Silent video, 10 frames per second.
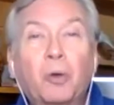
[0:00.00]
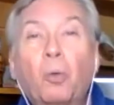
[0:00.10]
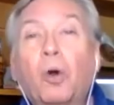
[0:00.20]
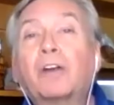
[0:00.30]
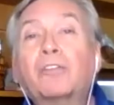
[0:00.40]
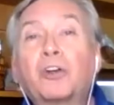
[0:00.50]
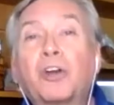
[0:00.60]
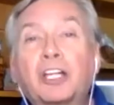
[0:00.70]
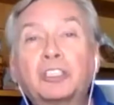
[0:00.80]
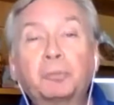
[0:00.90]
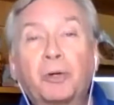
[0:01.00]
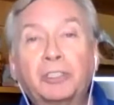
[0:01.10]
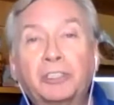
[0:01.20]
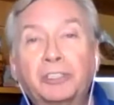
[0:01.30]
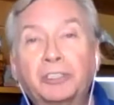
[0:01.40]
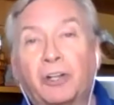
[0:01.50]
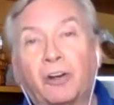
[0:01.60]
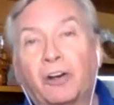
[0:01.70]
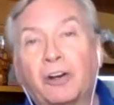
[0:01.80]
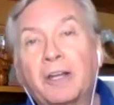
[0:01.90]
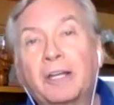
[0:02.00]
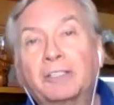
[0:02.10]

Whatever your aspirations are,